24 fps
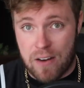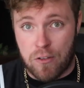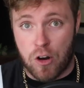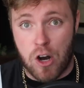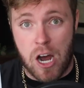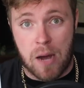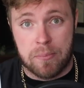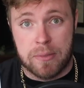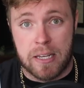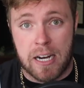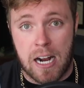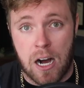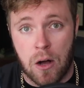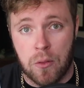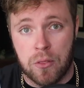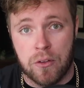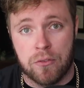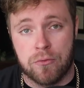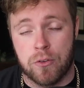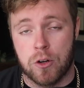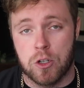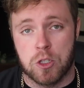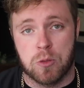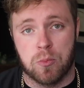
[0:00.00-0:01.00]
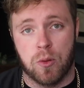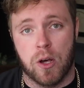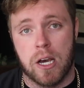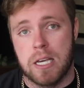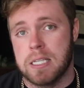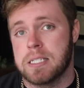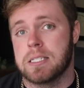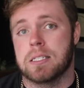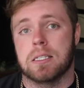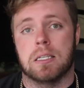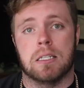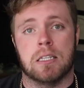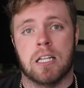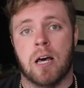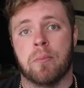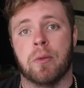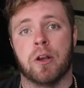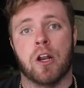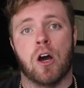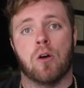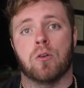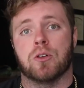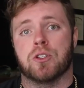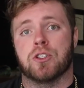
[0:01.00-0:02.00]
never opted out in the first place? Let
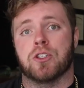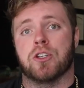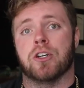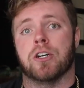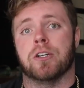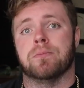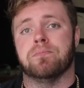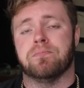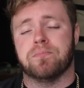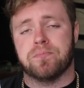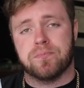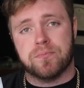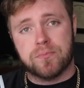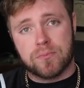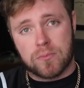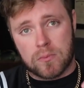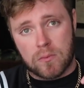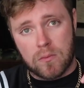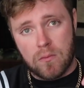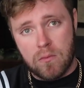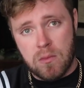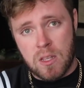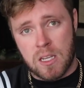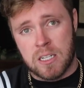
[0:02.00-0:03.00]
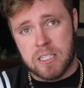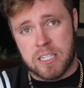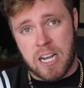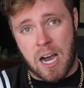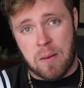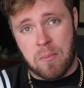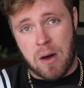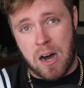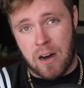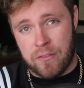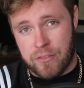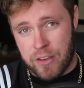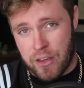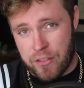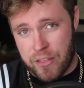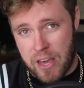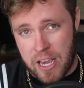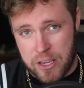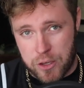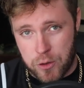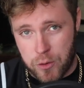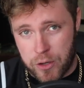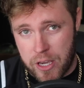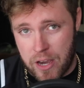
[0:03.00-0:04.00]
me know what's good. Don Mafia,
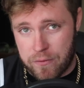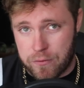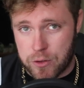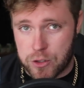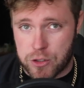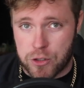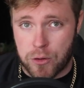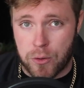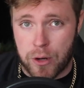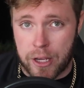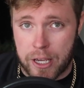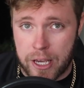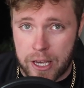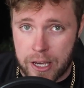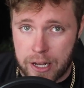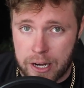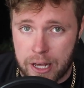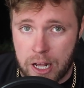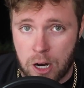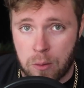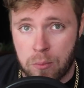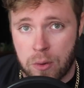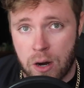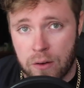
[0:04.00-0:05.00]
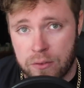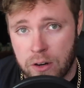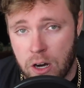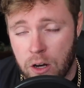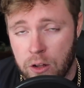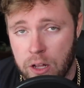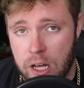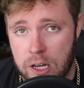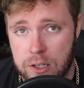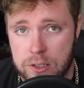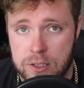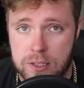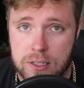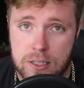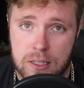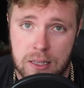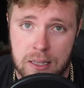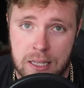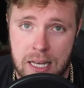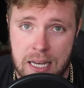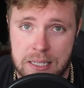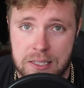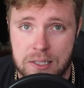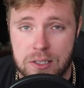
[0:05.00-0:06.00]
thank you again for tuning in. And above all else,
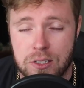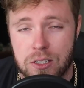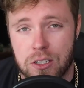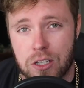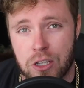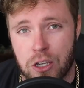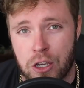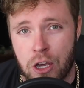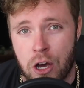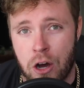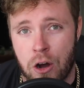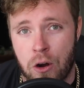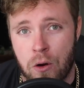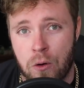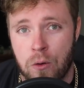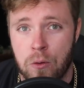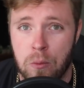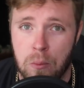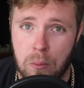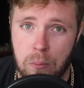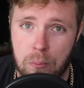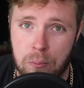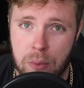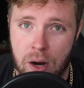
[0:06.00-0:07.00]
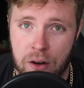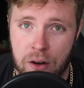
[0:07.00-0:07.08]
let's go